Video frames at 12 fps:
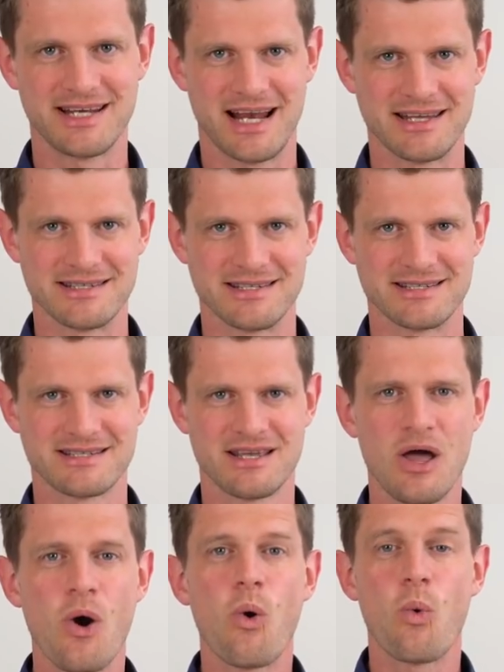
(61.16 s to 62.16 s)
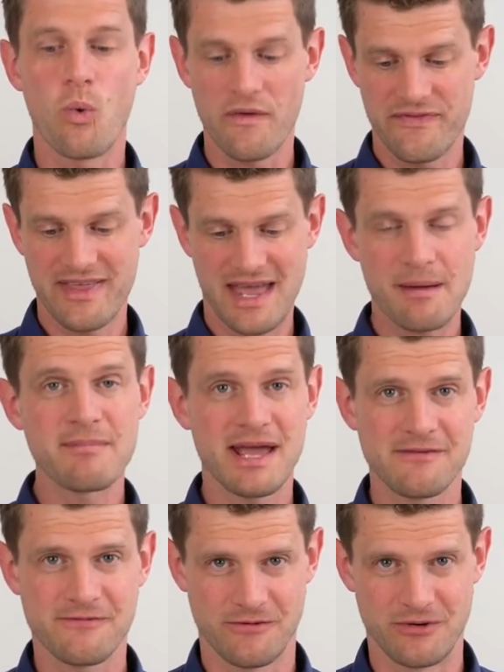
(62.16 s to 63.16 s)
analysis what they are
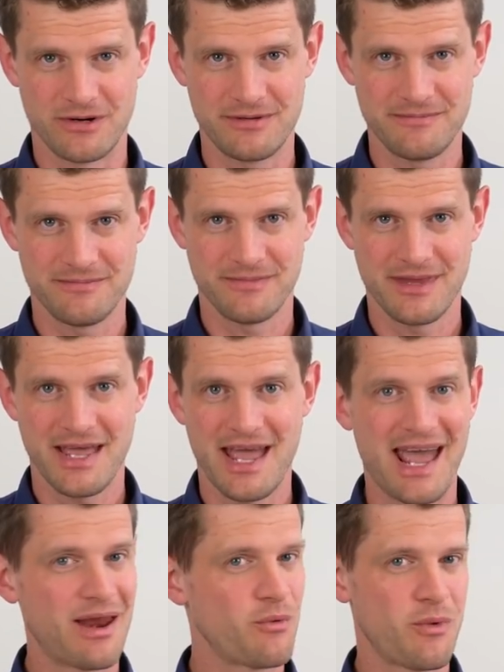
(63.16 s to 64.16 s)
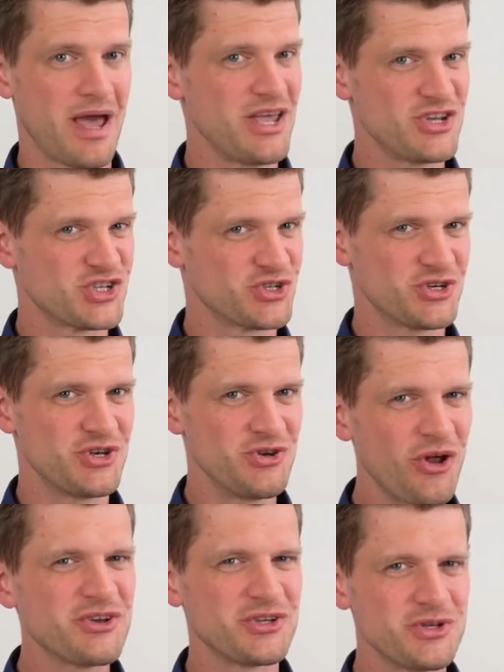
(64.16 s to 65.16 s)
meant for and where you should
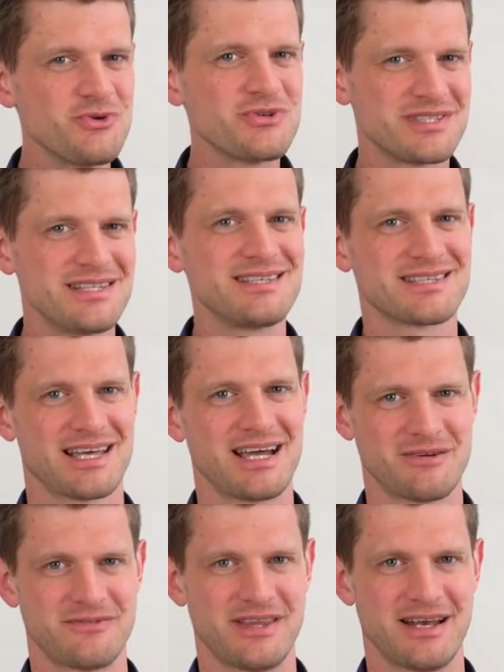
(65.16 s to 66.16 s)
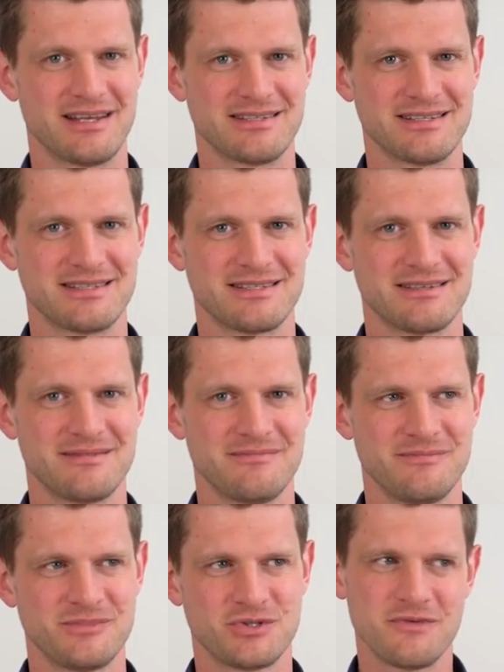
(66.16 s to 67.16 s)
not use these kind of analysis.
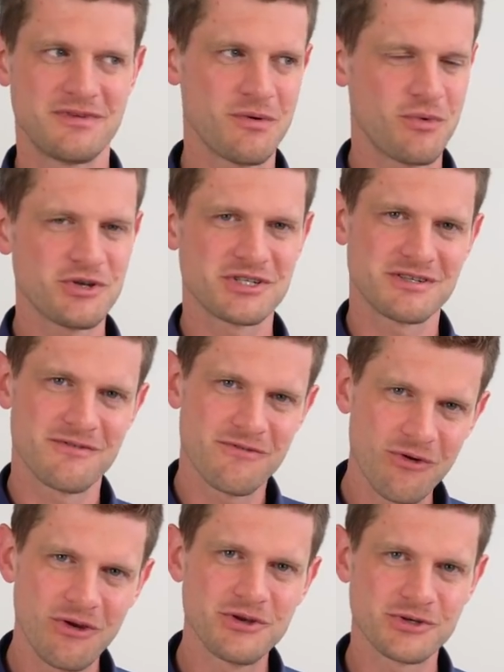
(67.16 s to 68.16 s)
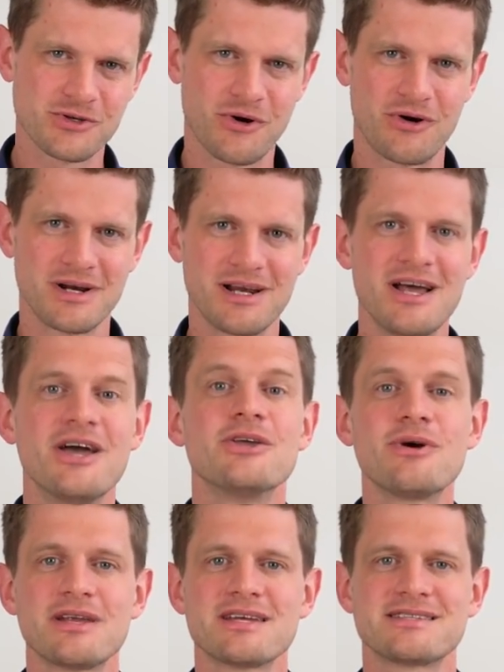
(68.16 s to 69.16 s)
So if you watch the full tutorial,
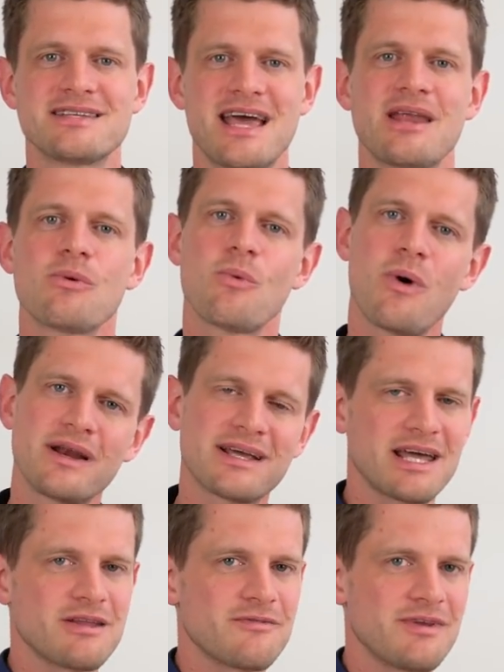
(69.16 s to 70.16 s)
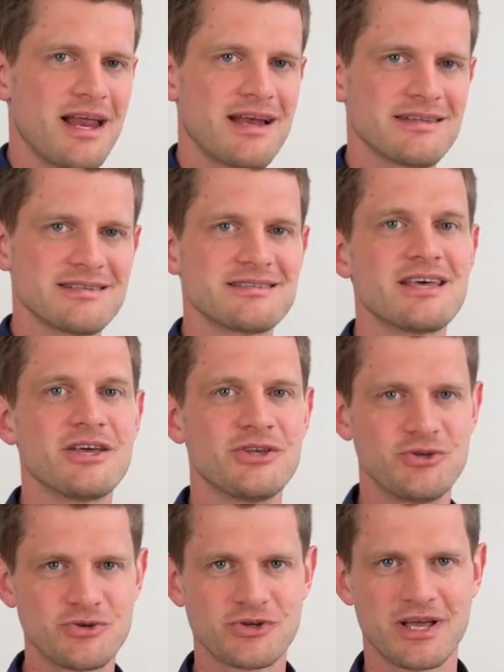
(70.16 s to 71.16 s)
you understand what kind of analysis
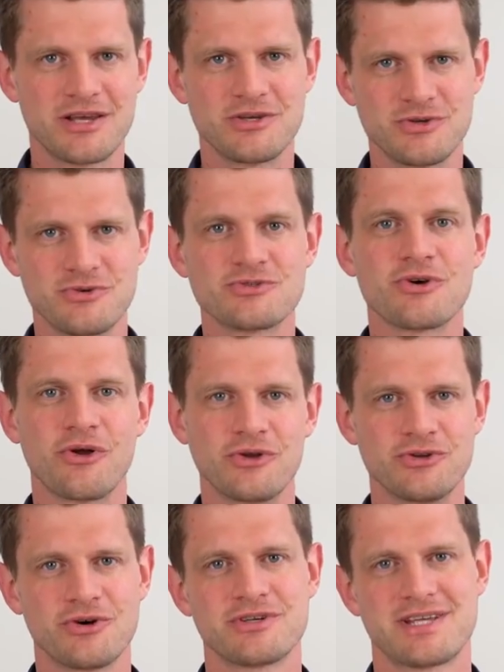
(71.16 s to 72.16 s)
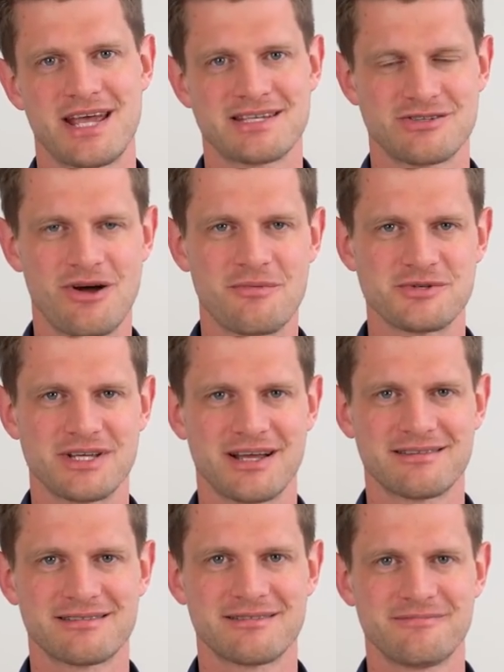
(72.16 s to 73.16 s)
you can use on your test
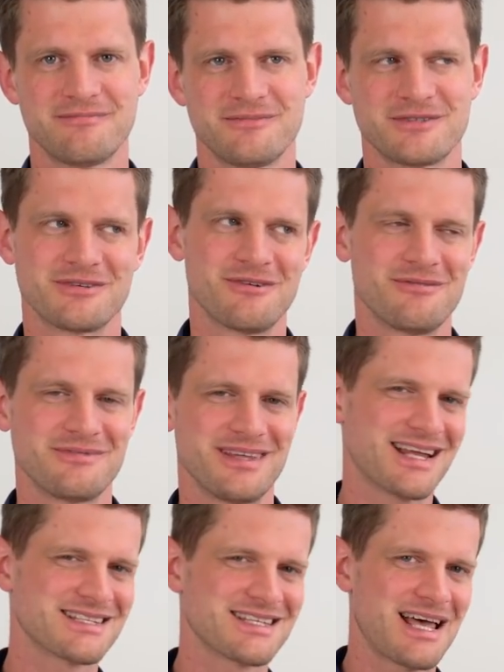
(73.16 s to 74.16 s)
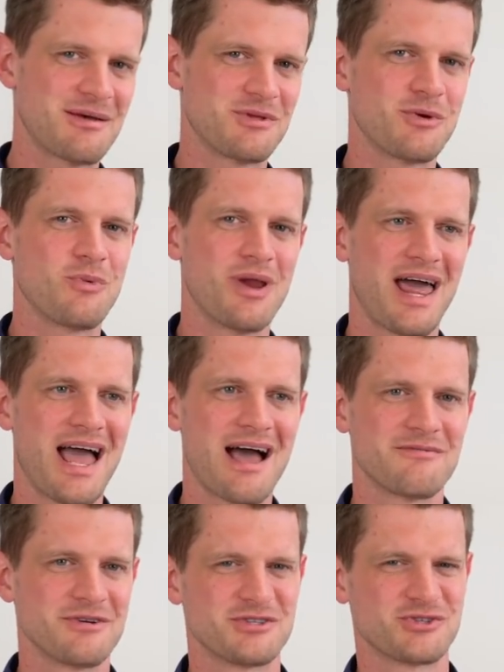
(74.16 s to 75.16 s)
objects. So the next time you will
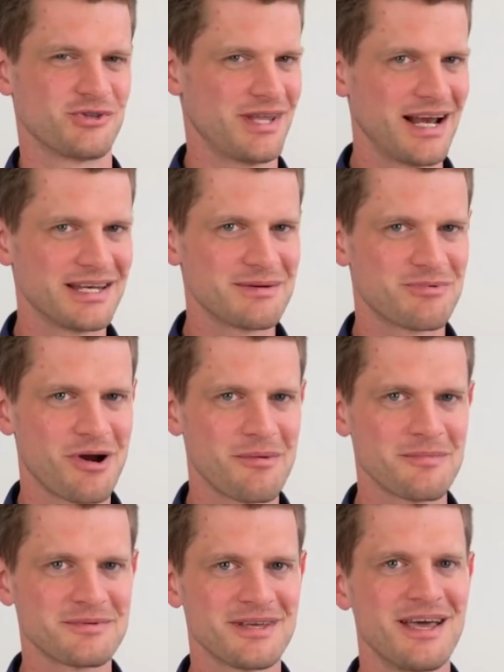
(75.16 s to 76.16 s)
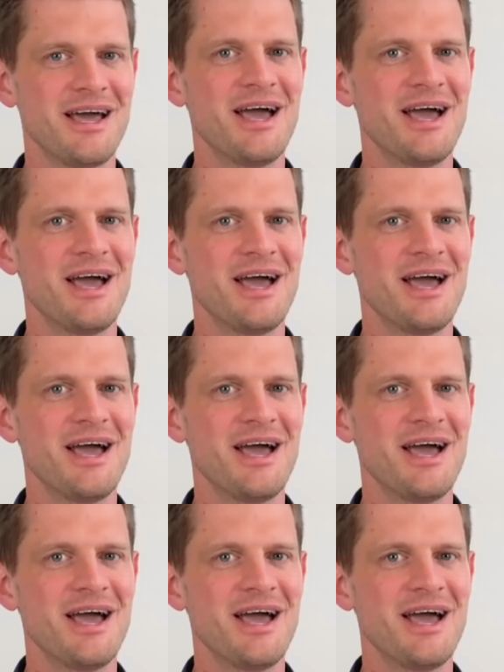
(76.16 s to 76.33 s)
have tonality problems,